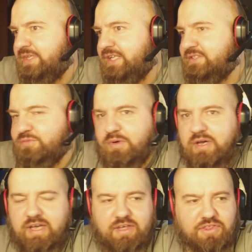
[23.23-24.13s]
That's
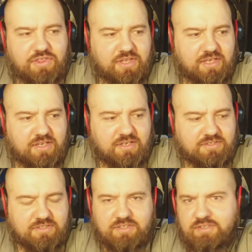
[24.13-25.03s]
why I think it
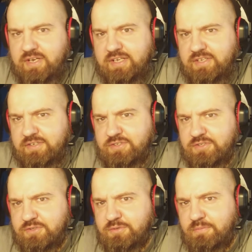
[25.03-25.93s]
is a good idea
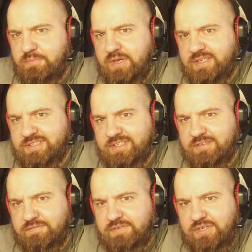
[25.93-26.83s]
to make a
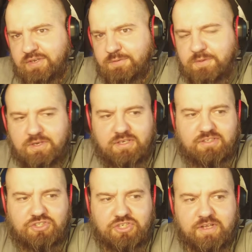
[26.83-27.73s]
single video in
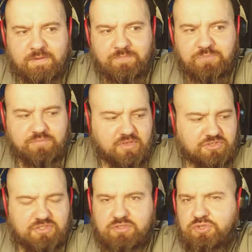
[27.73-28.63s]
English
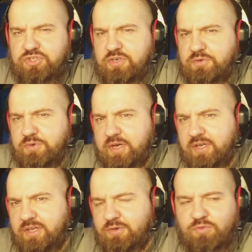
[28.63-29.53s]
just to show
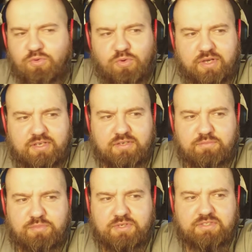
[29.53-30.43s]
a quick
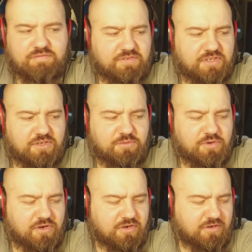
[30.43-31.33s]
unboxing video
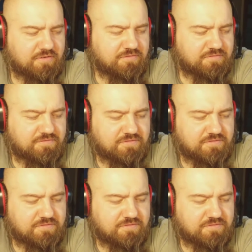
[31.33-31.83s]
of